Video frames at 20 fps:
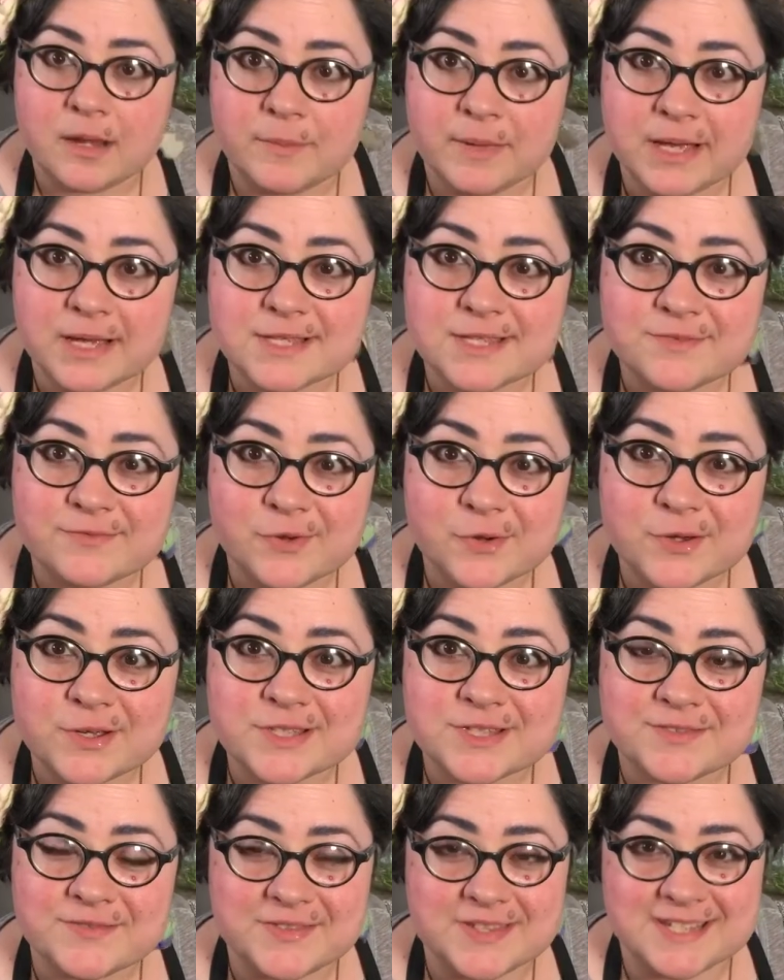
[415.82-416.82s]
And because the
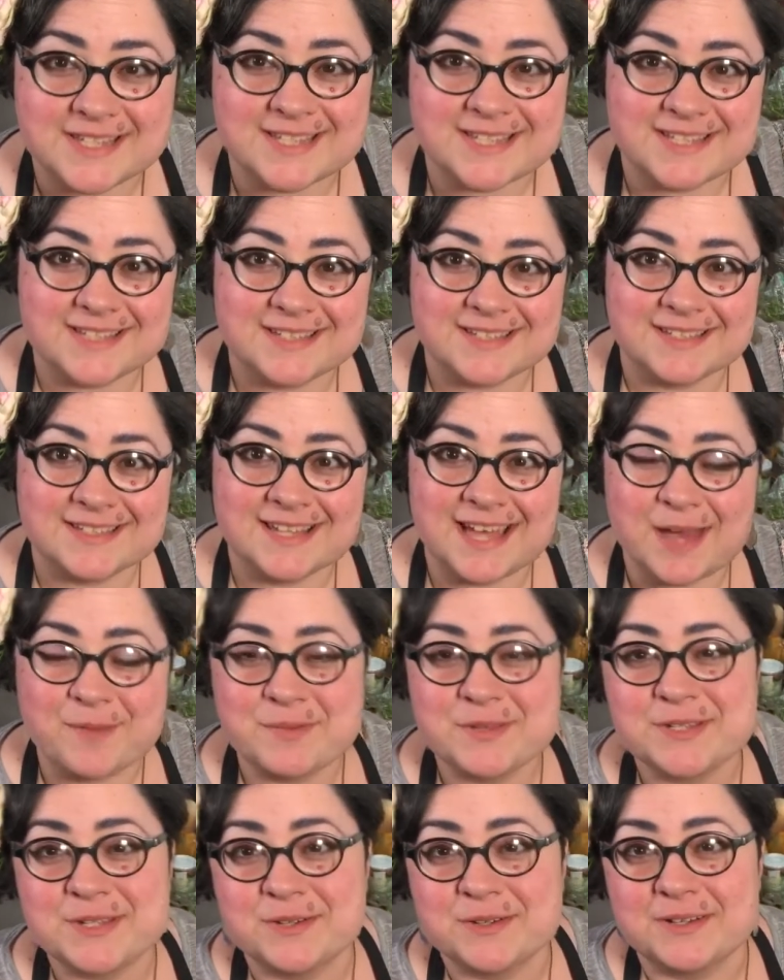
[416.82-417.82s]
focus of this
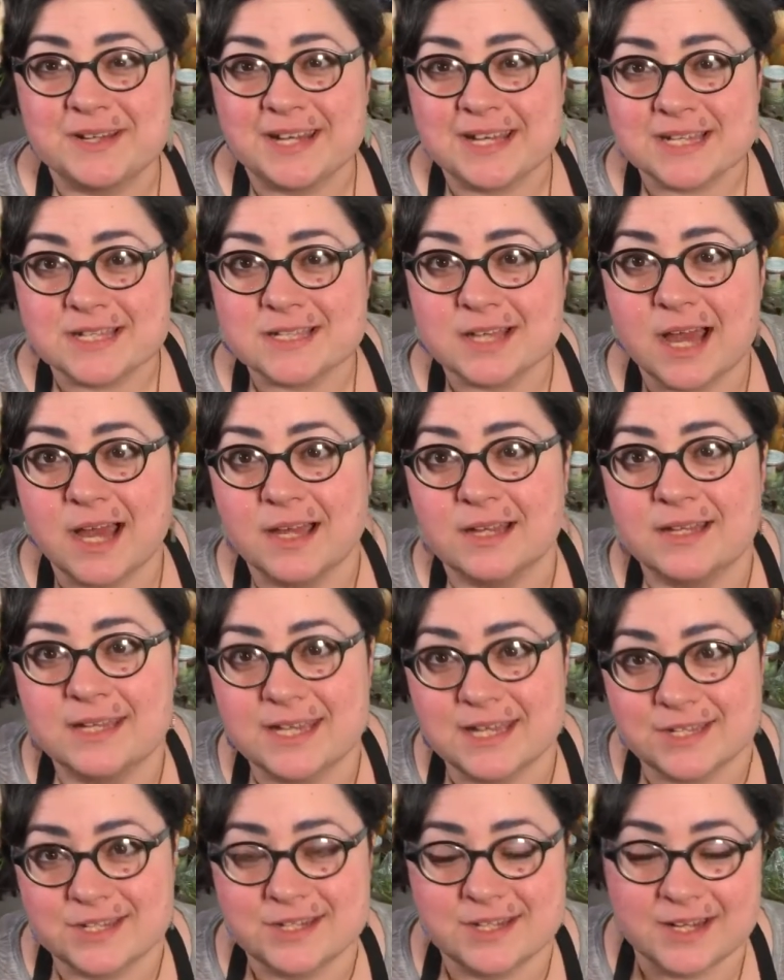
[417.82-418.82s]
episode is on
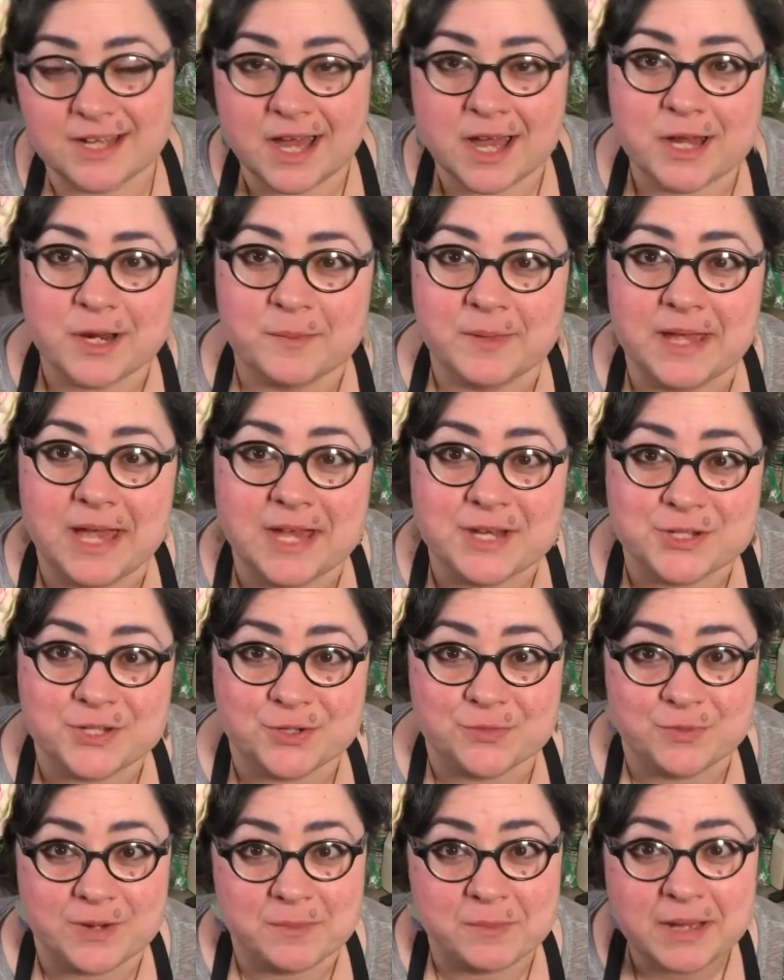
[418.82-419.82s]
kitchen economy, I
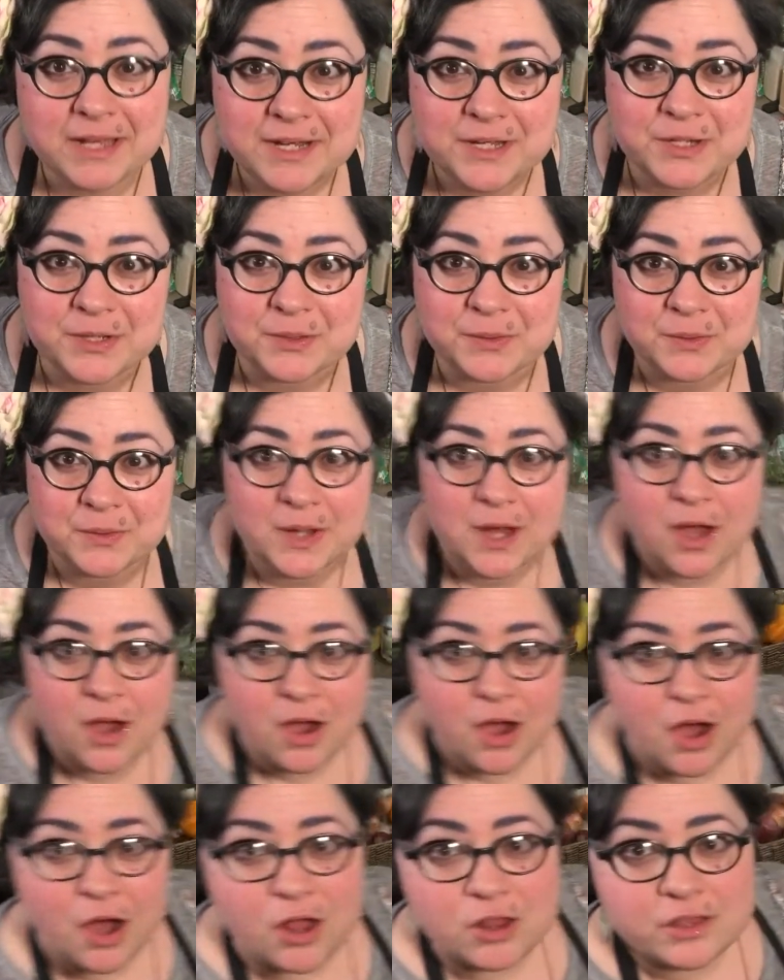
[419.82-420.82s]
should remind you,
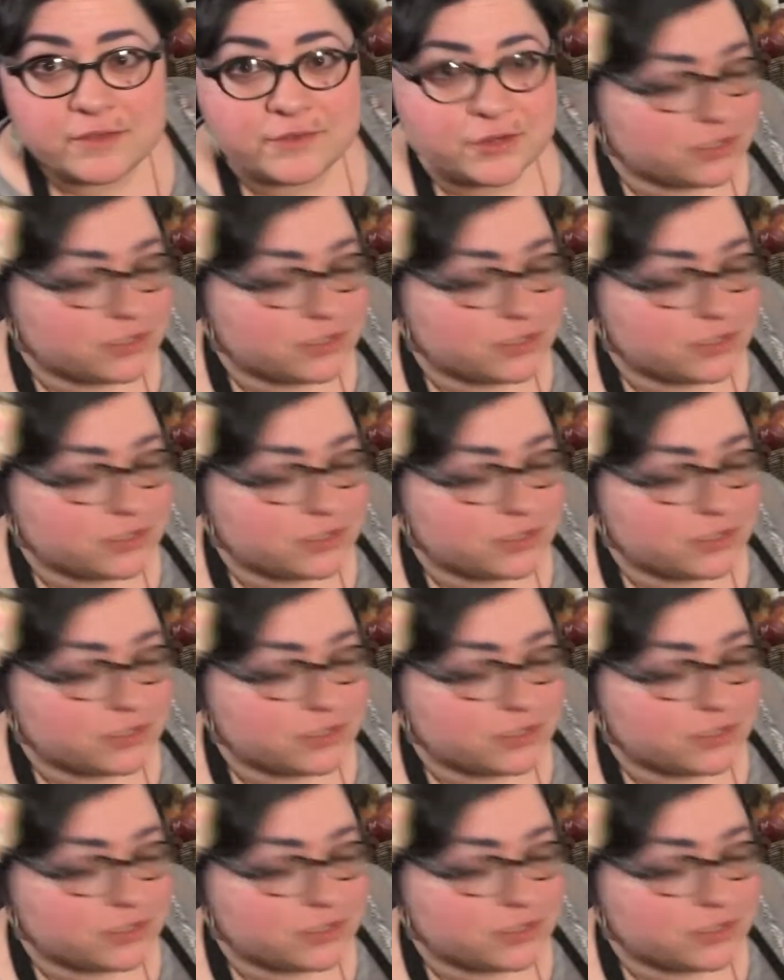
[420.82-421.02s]
all of